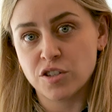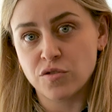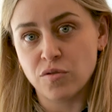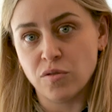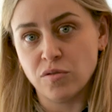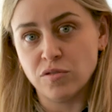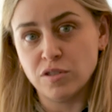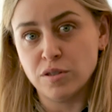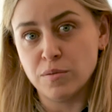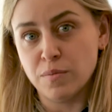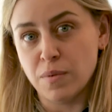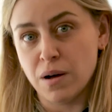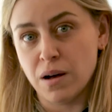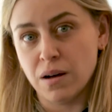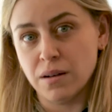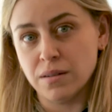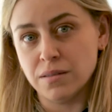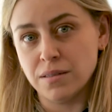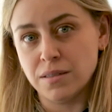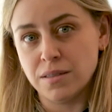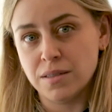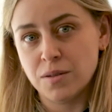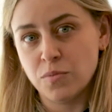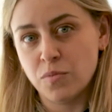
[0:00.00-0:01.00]
strong
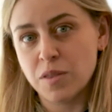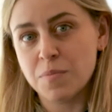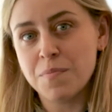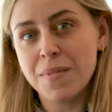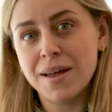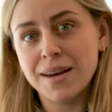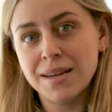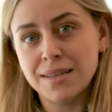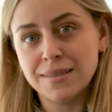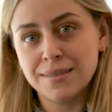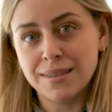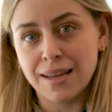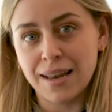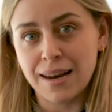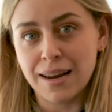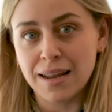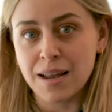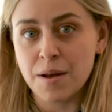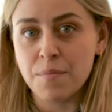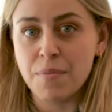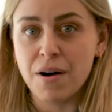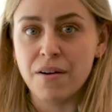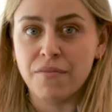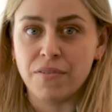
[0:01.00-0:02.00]
demand, with many
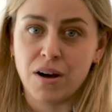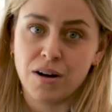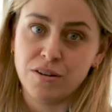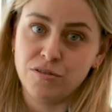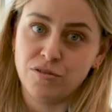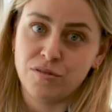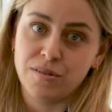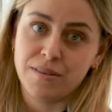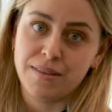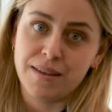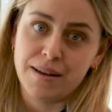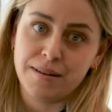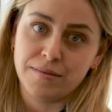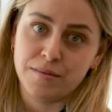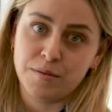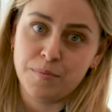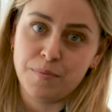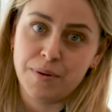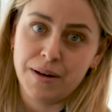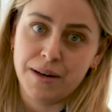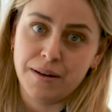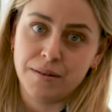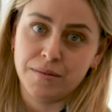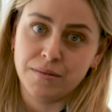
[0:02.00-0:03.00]
selling above
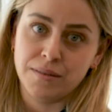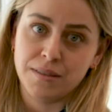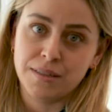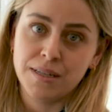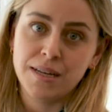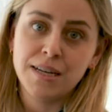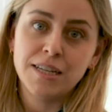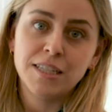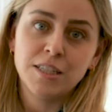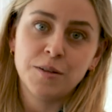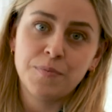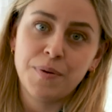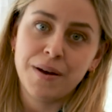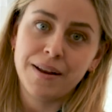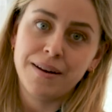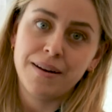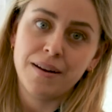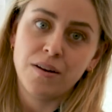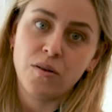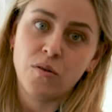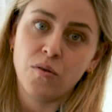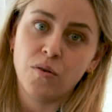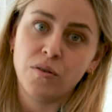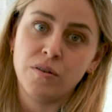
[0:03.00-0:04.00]
£100,000,
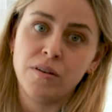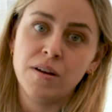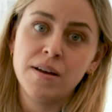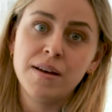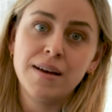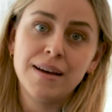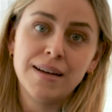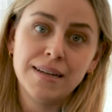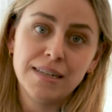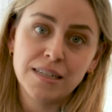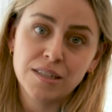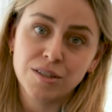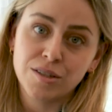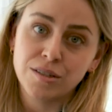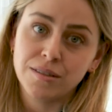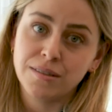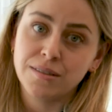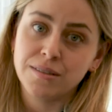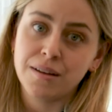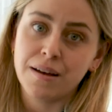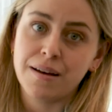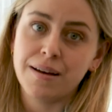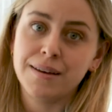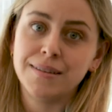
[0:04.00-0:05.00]
depending on edition
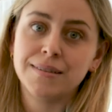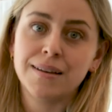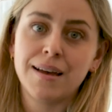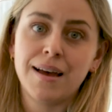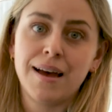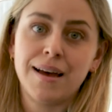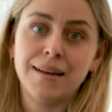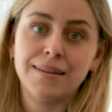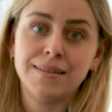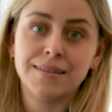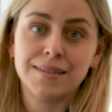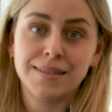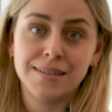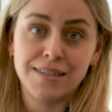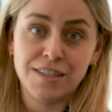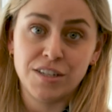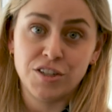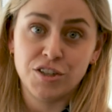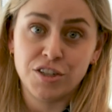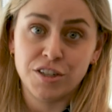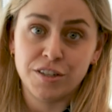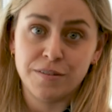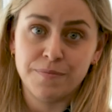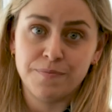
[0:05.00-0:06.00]
size and
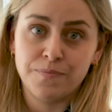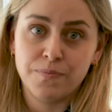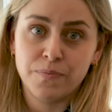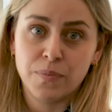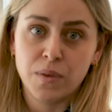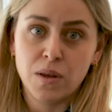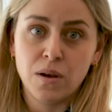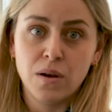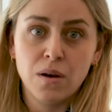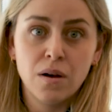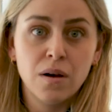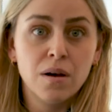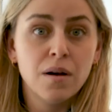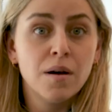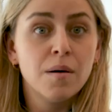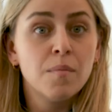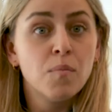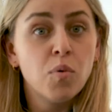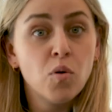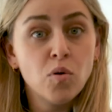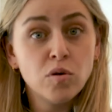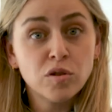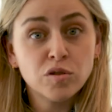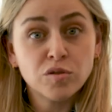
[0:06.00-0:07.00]
condition.
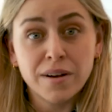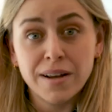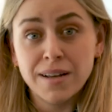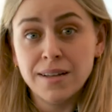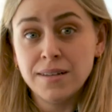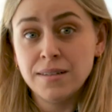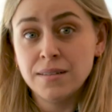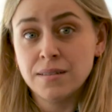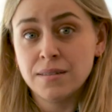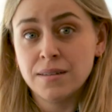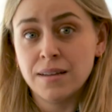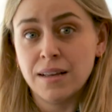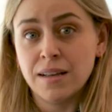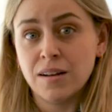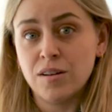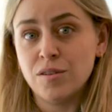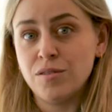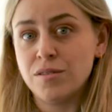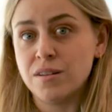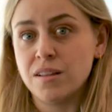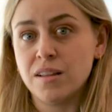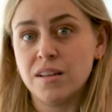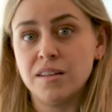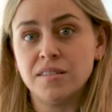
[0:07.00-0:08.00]
Portraits, including